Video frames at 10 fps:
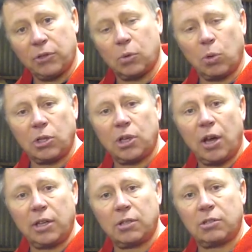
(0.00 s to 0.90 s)
It's
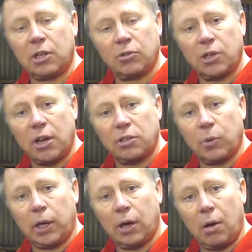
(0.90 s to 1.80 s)
a single-sided
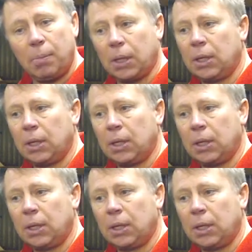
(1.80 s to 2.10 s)
swinging arm.